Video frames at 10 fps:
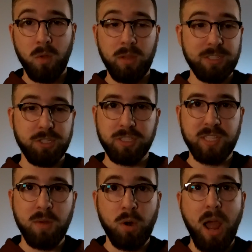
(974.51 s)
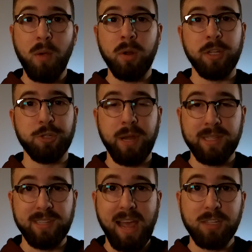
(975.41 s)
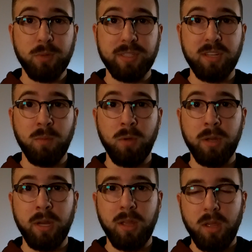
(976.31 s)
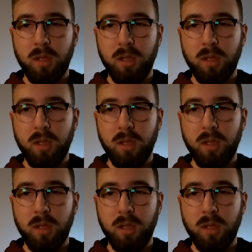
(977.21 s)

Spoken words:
Let's just say where I want to transact with someone